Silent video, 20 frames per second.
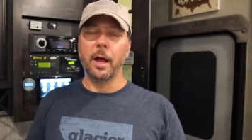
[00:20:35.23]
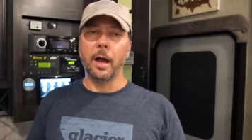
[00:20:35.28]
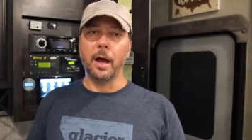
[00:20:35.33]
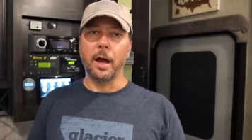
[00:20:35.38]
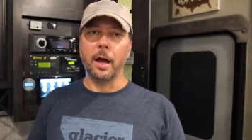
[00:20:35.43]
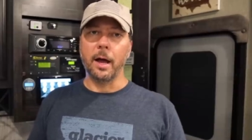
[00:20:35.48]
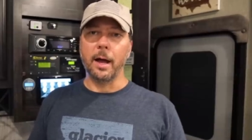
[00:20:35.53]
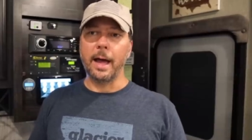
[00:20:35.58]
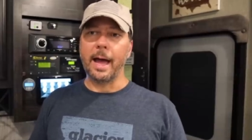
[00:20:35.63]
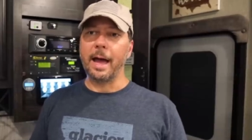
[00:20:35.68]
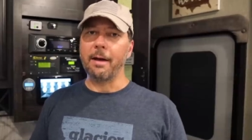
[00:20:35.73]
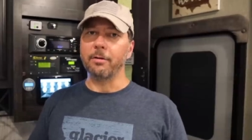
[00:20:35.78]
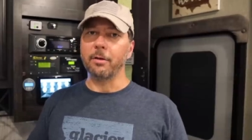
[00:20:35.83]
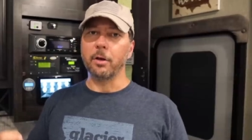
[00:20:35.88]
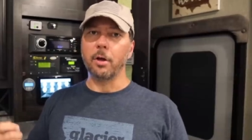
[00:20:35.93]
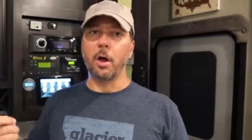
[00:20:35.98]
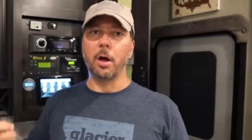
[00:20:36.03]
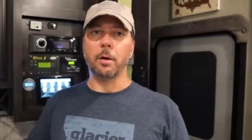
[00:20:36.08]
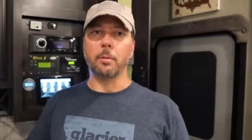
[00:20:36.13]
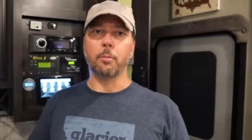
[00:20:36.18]
Uh, have a
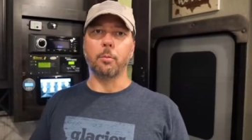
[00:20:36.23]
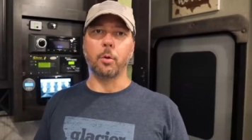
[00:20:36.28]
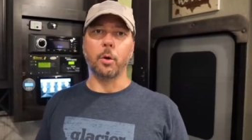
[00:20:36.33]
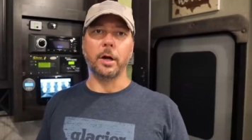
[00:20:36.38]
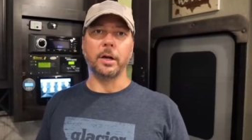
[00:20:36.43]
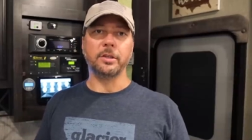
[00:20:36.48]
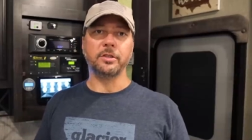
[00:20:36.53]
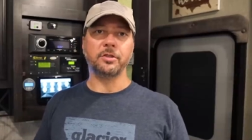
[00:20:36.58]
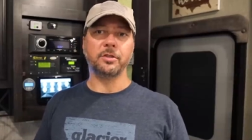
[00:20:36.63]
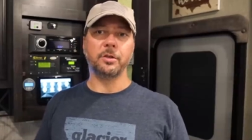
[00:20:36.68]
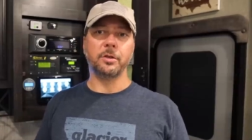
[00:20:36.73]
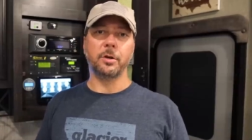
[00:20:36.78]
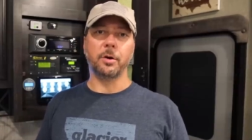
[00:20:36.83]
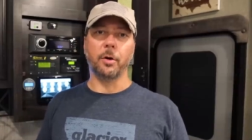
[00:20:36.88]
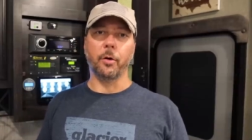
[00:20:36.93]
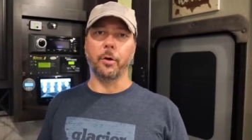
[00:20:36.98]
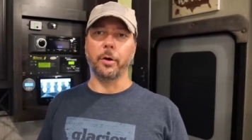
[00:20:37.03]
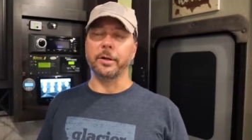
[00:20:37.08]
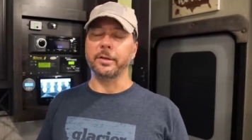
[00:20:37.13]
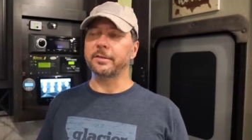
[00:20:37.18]
long brush
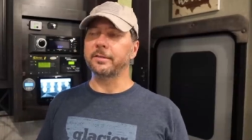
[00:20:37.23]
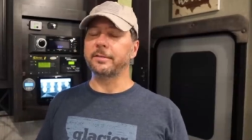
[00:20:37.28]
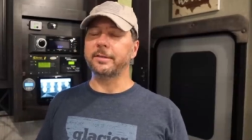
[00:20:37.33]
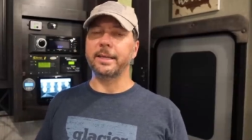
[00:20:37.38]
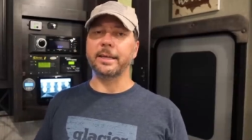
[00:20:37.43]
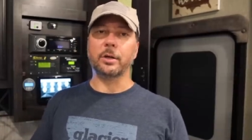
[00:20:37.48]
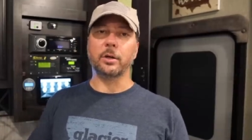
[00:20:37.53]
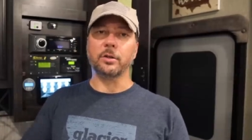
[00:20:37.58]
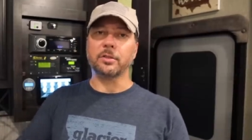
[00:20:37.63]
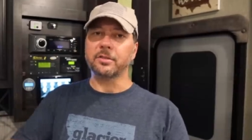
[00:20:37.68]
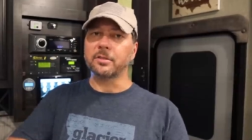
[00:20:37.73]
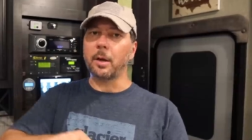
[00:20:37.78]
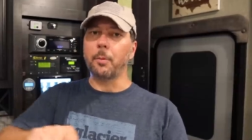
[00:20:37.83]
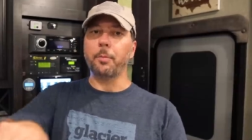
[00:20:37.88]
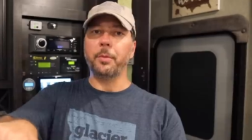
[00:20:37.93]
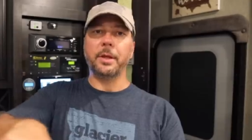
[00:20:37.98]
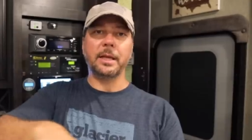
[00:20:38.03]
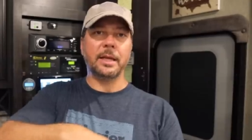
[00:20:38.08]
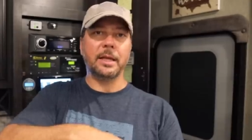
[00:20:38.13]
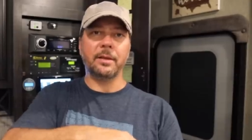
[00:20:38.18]
or a stick or
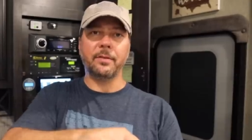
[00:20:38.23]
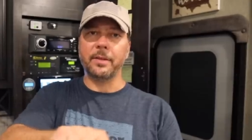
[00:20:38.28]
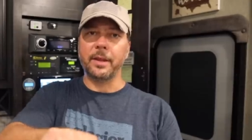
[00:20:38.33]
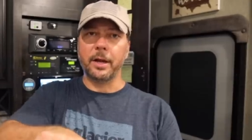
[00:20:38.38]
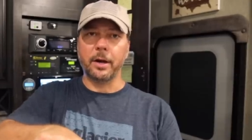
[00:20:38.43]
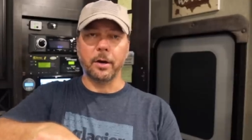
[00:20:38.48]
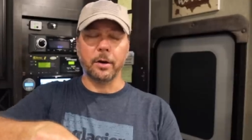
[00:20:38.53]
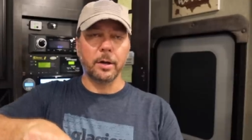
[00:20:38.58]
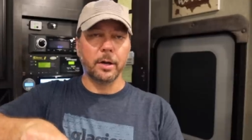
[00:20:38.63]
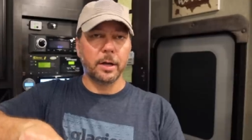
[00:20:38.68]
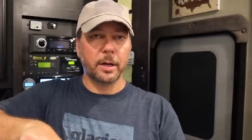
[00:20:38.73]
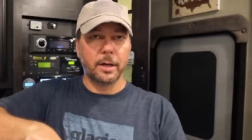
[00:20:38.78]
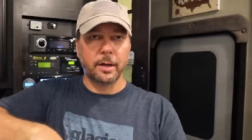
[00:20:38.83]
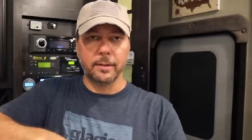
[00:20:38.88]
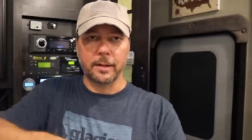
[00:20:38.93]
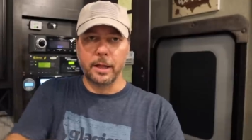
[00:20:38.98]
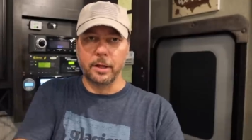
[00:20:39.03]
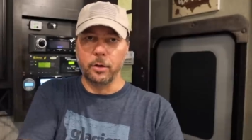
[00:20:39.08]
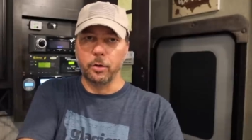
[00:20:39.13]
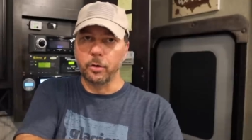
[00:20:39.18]
something in there
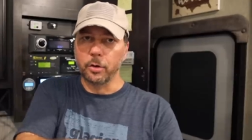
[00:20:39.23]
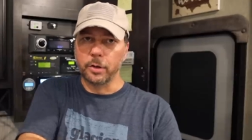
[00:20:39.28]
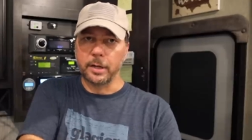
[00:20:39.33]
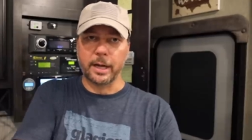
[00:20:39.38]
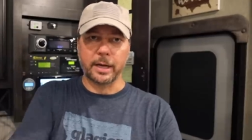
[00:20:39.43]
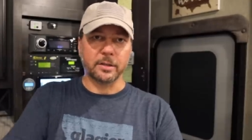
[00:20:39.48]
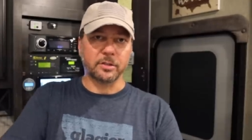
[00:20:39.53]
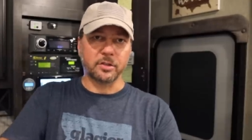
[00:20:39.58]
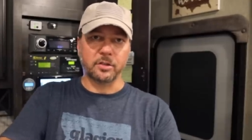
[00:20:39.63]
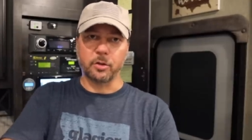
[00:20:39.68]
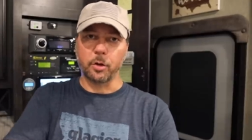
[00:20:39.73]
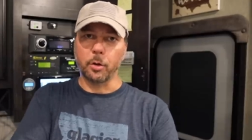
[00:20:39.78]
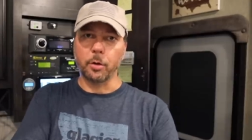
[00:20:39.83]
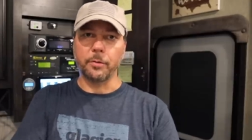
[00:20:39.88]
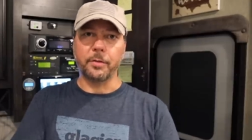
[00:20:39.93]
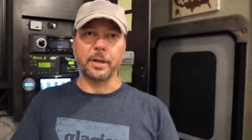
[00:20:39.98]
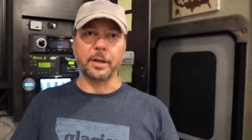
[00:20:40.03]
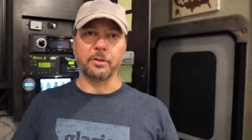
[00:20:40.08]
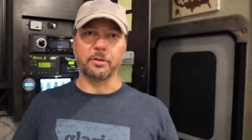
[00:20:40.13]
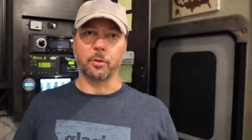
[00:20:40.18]
that you can kind of
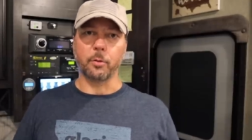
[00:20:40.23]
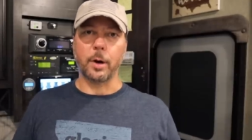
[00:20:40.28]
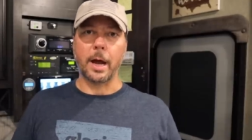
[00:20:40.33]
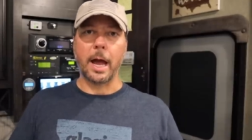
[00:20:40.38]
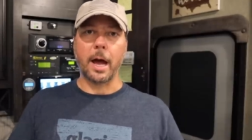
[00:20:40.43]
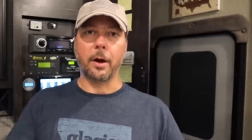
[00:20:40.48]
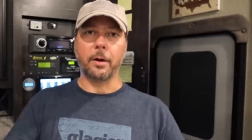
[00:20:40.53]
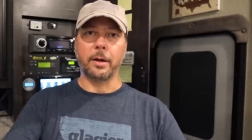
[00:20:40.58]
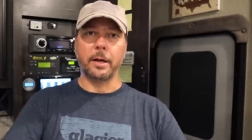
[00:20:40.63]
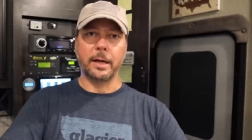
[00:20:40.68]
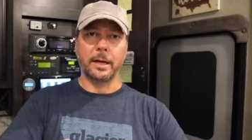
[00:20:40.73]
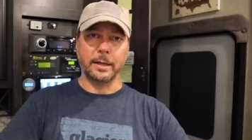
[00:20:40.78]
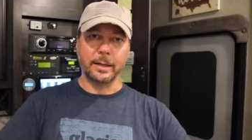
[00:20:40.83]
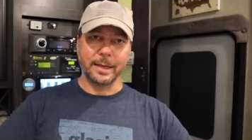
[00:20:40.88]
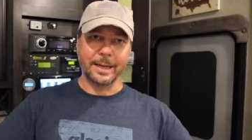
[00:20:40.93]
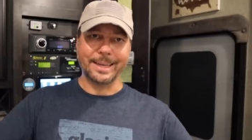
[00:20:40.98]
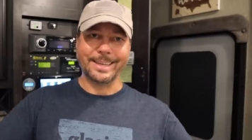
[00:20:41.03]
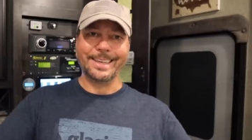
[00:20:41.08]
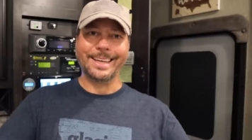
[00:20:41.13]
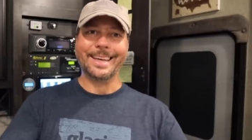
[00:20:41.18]
stir things around
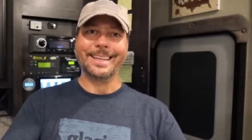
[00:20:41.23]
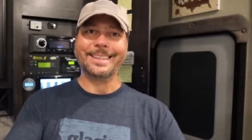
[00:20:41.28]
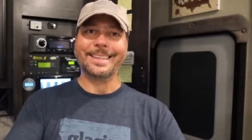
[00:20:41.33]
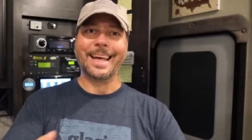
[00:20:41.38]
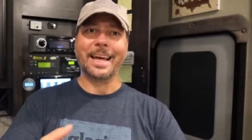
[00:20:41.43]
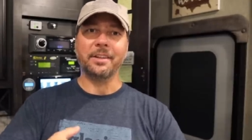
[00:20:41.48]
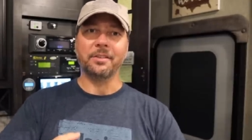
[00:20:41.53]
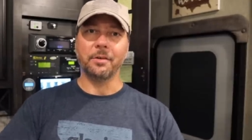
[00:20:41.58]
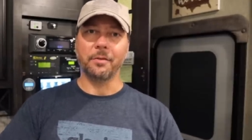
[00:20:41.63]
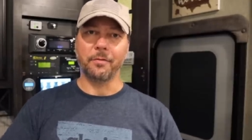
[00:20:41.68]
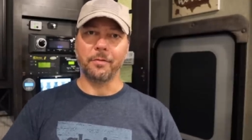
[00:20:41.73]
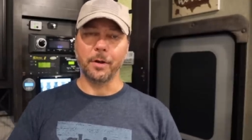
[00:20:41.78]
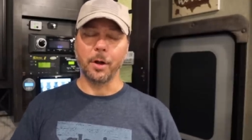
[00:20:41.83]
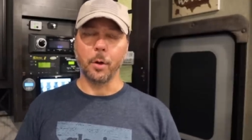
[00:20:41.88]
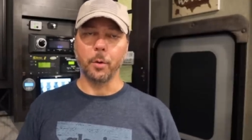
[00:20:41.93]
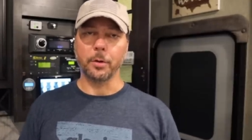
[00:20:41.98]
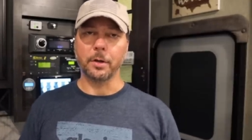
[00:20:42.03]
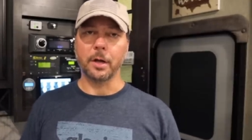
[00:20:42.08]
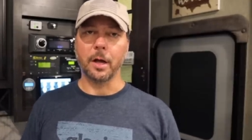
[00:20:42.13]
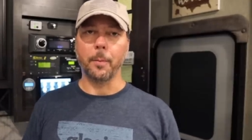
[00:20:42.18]
and, and get that to
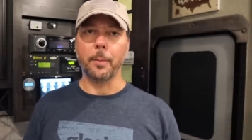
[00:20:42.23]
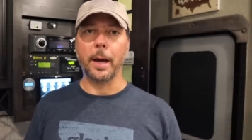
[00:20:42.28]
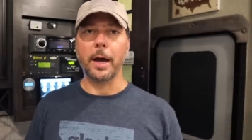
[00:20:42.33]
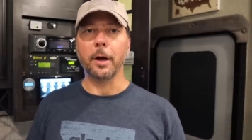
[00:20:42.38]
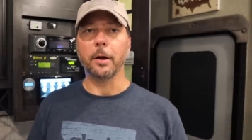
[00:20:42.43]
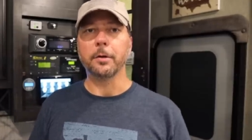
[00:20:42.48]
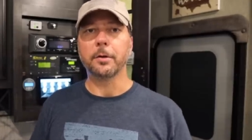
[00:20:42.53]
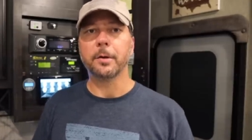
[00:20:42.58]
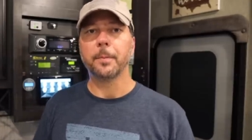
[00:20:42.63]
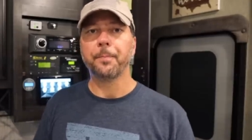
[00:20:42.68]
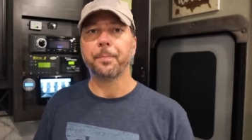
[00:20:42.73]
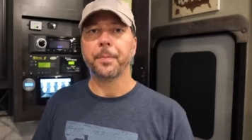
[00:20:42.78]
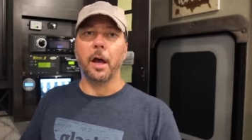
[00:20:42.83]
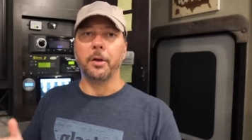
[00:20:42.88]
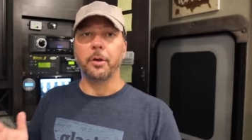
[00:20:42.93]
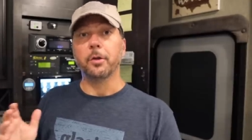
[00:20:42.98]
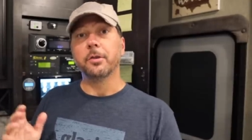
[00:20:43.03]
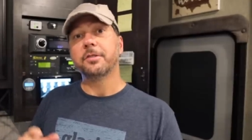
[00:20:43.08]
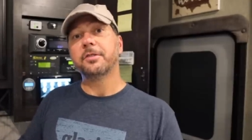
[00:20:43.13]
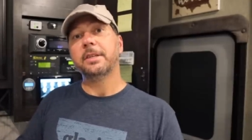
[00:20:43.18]
flow and come out.
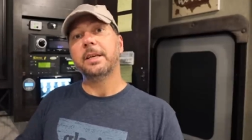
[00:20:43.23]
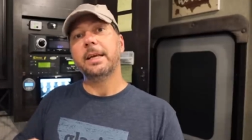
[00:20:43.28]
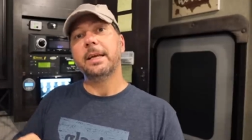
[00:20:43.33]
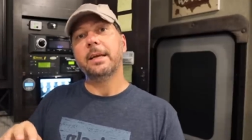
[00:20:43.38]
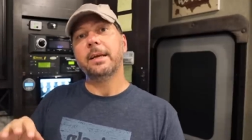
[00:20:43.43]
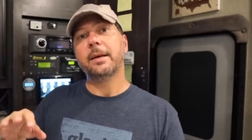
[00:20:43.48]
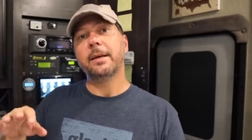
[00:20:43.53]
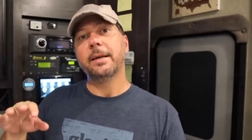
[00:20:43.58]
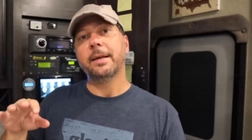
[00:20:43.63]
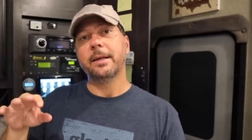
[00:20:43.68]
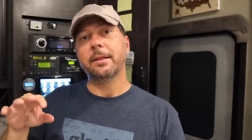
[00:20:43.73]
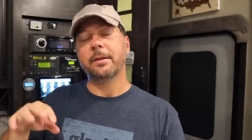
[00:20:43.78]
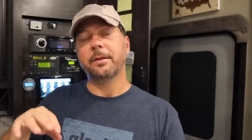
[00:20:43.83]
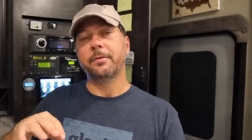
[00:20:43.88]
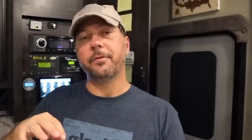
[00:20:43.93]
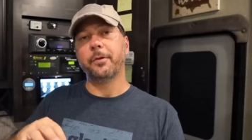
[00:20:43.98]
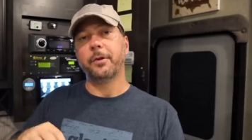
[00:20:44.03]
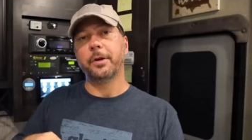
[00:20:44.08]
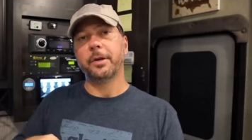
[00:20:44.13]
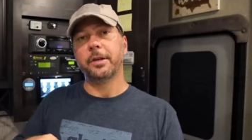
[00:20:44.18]
Uh, you'll see in the
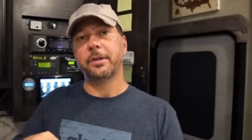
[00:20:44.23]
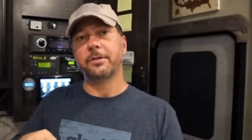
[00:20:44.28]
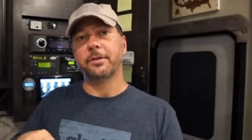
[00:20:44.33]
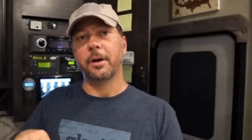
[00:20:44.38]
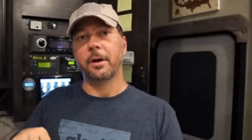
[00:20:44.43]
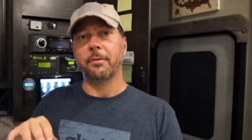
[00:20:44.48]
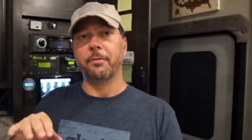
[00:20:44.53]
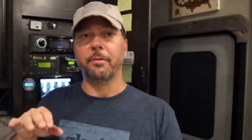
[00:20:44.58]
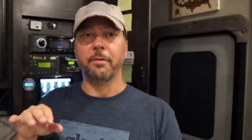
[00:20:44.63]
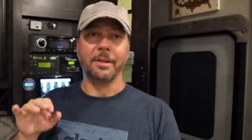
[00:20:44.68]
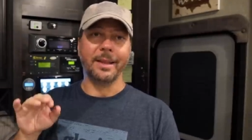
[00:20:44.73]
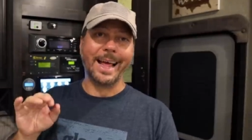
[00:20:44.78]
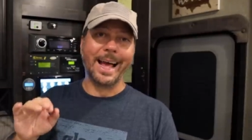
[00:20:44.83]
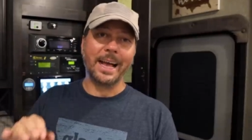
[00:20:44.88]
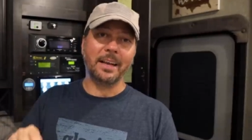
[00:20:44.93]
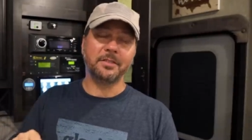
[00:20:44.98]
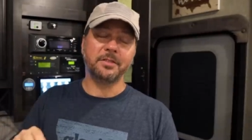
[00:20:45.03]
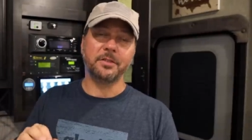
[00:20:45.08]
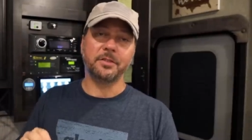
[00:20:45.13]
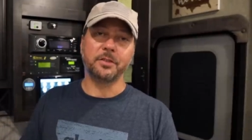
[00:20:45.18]
footage of the
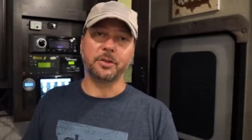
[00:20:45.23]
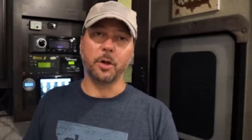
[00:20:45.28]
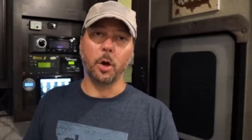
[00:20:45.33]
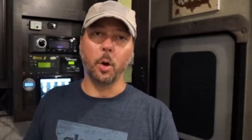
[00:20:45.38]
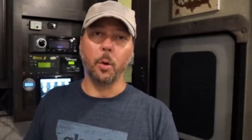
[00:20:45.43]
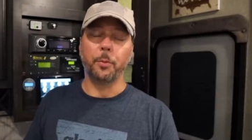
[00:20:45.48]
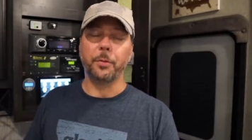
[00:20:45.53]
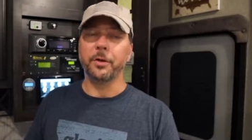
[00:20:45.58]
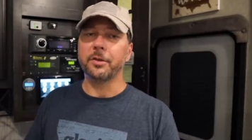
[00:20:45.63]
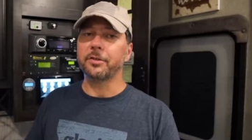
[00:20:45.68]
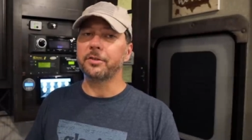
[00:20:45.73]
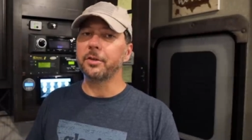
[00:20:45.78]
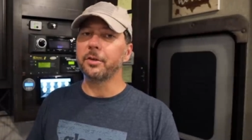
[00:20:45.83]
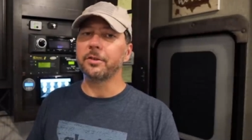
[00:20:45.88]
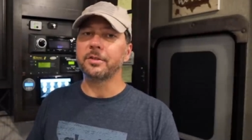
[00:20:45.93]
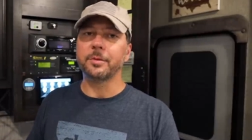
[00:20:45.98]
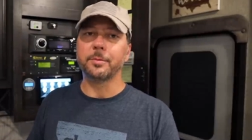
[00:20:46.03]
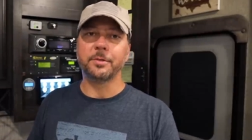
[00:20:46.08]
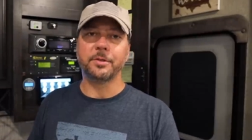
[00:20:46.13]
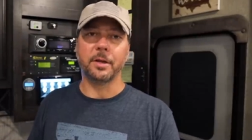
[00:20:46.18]
last scope, there's
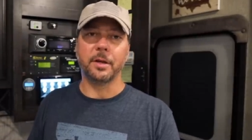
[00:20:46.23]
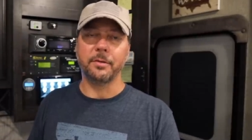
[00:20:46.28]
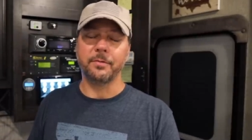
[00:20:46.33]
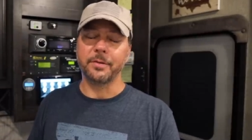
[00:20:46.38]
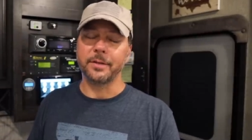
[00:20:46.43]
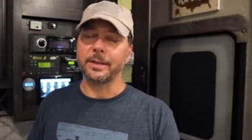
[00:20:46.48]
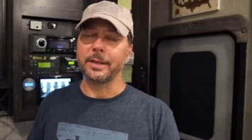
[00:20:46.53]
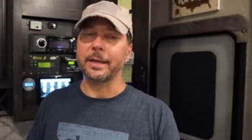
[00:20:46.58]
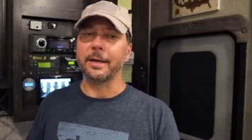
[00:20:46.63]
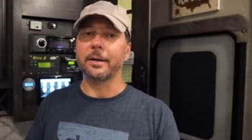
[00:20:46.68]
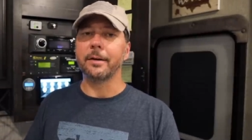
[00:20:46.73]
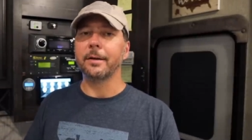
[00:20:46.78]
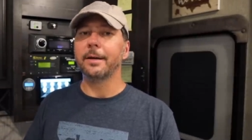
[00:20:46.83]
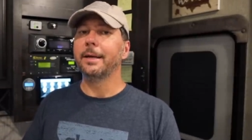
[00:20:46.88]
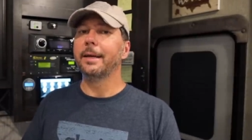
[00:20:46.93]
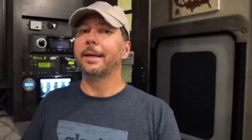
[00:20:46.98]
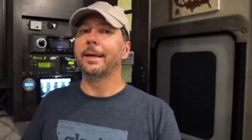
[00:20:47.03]
still some stuff in there.